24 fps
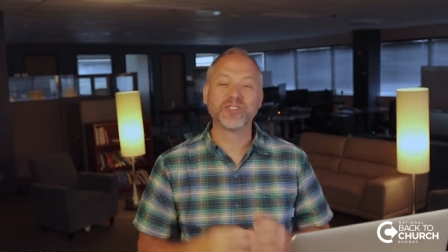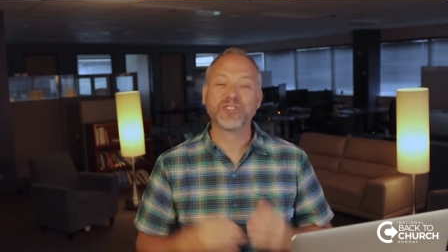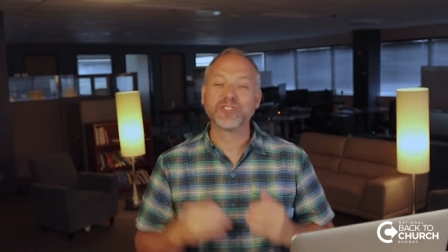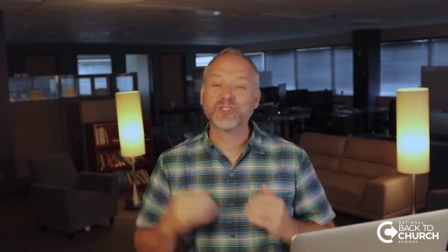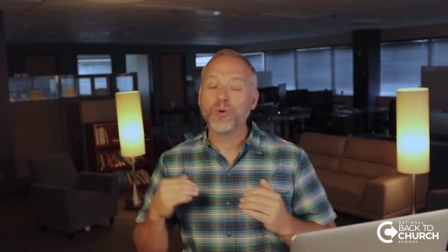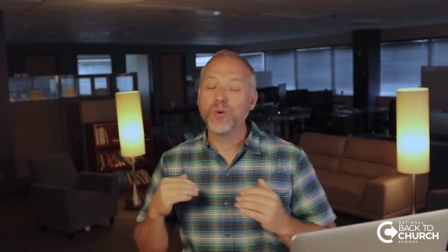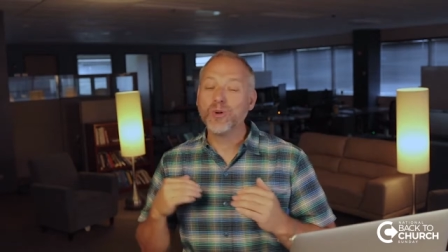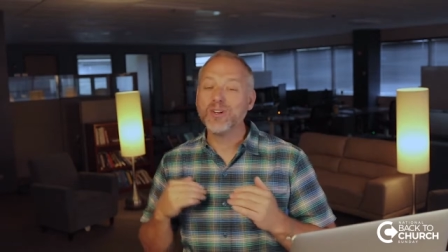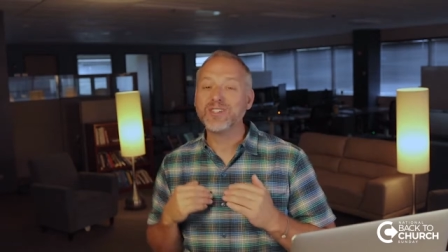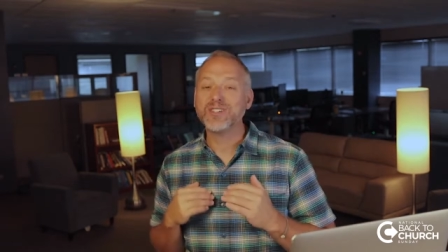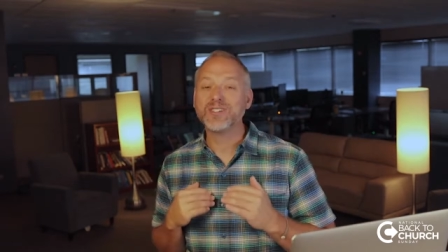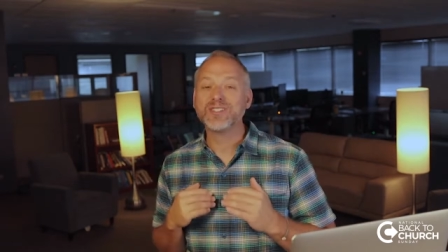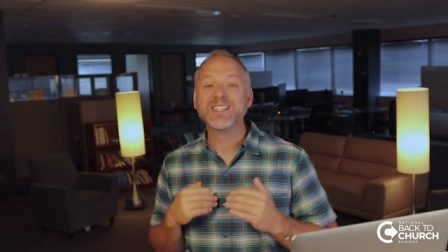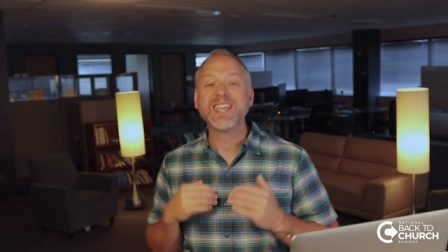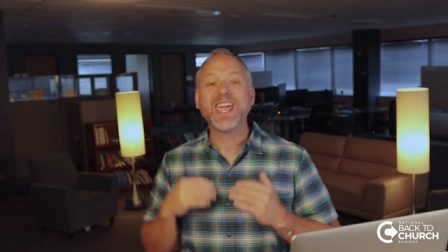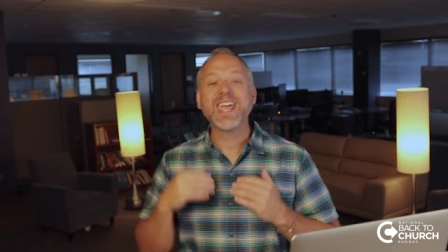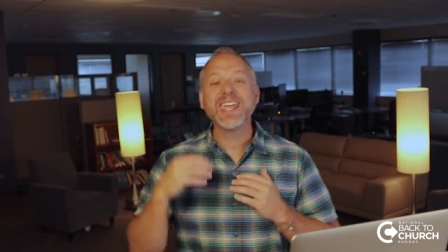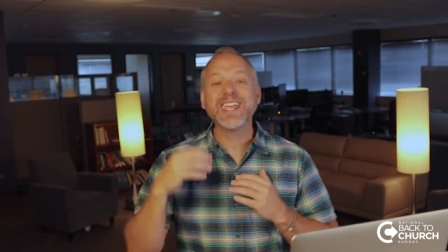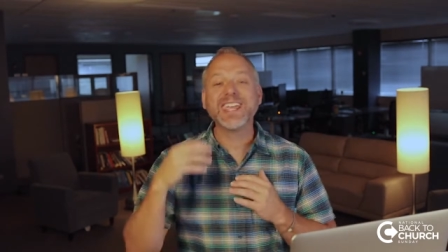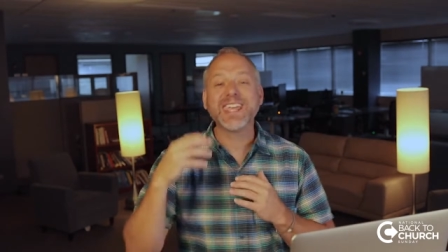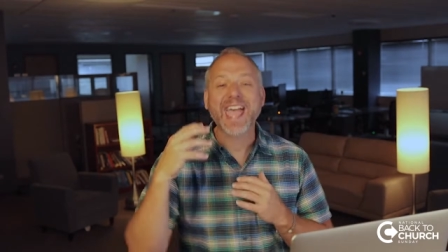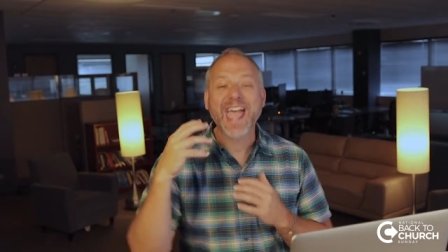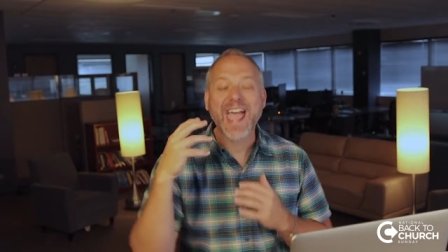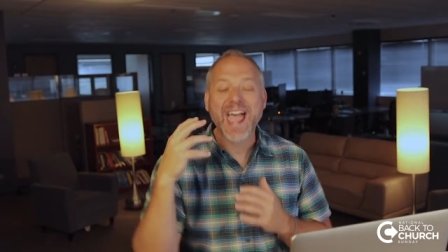is going to
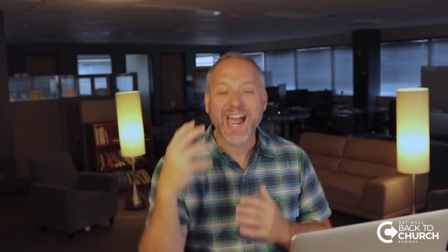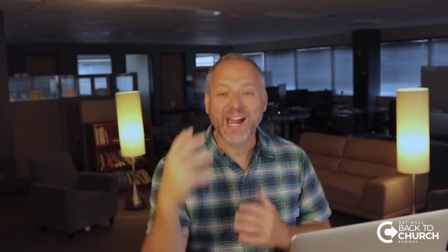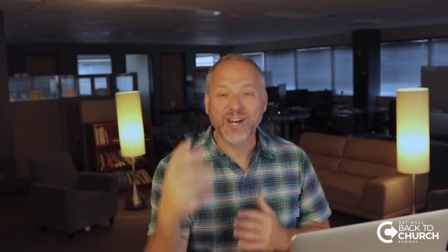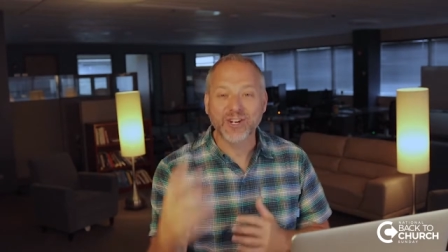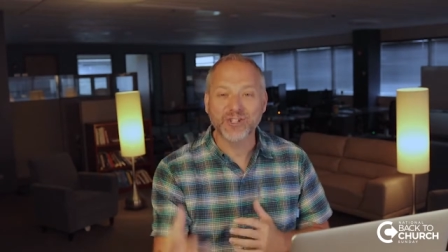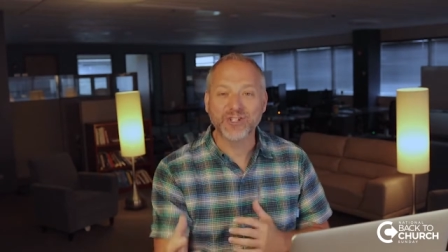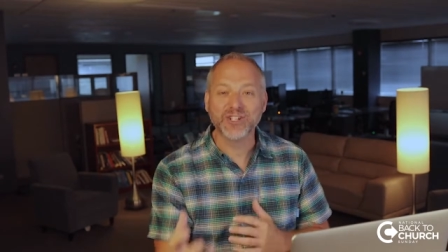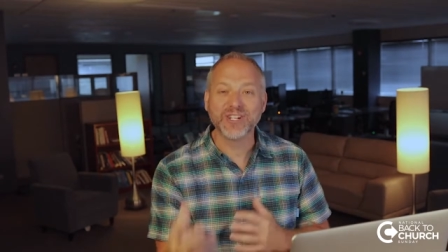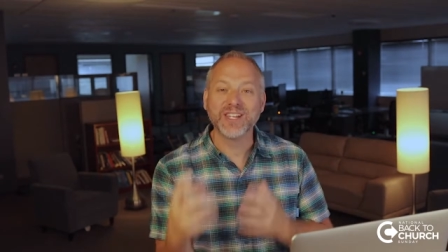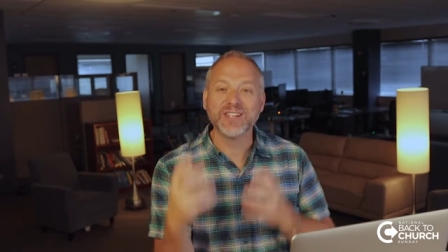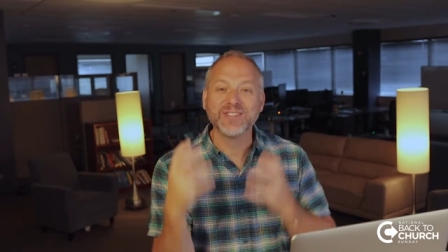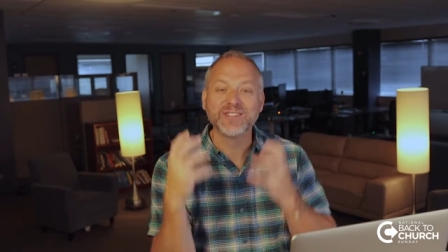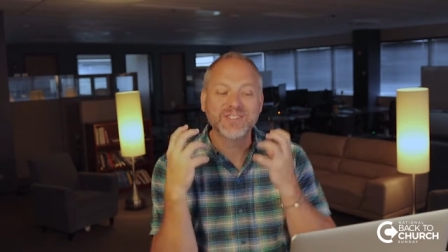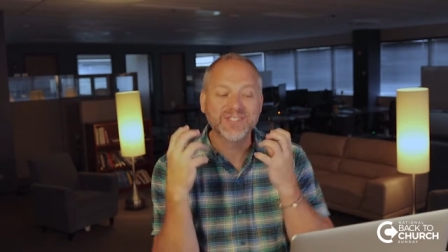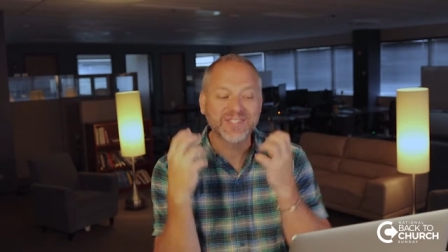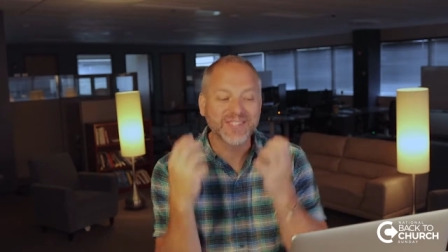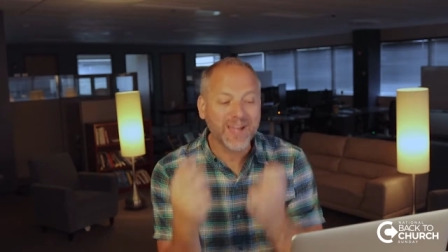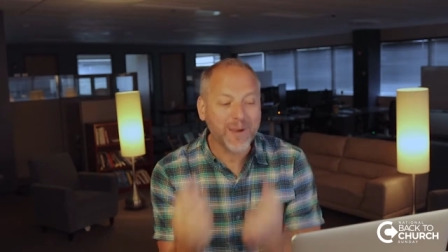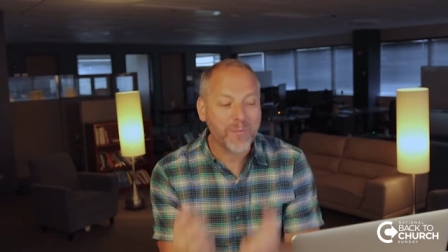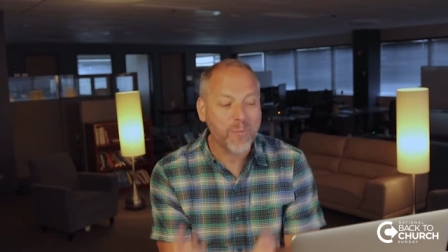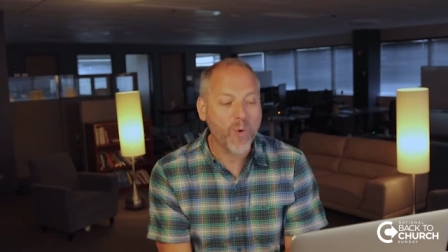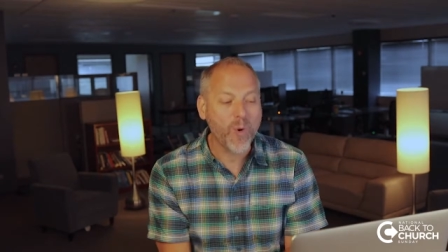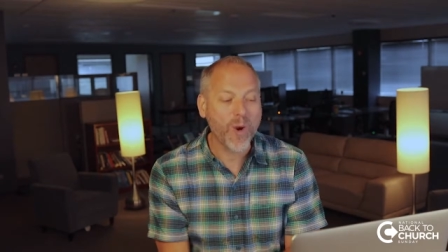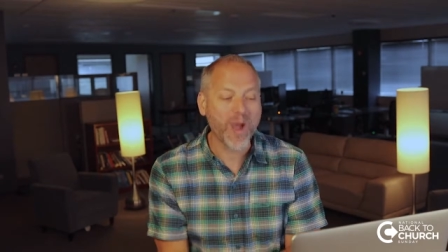take action in
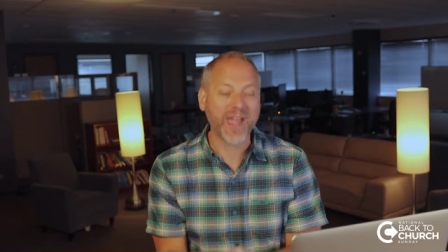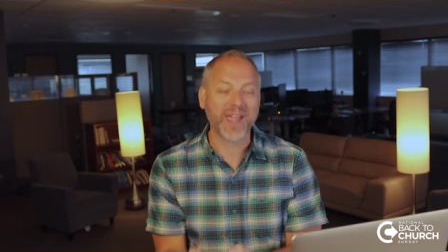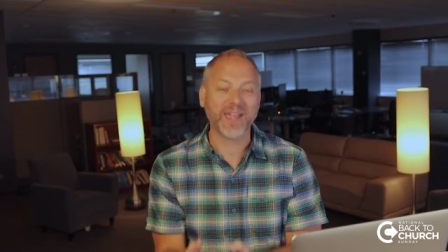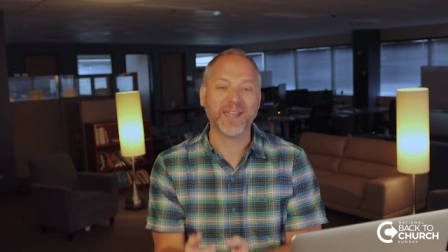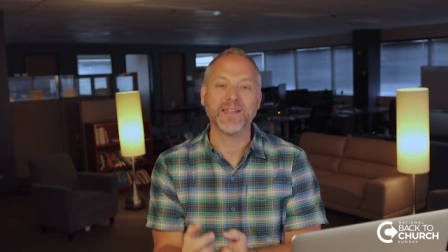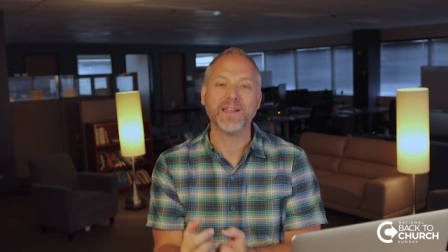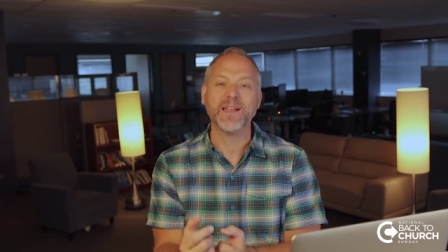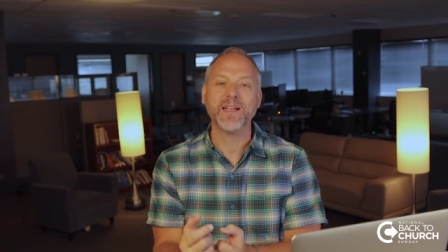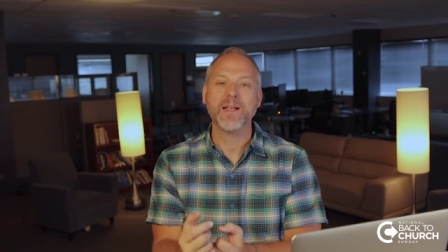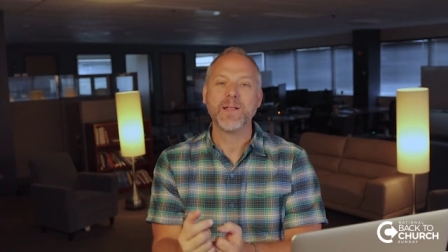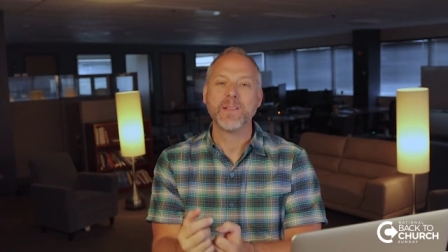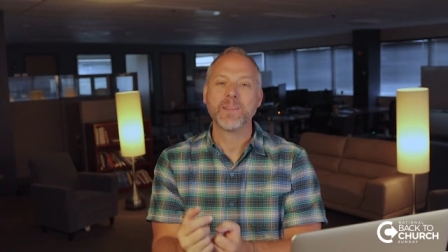some way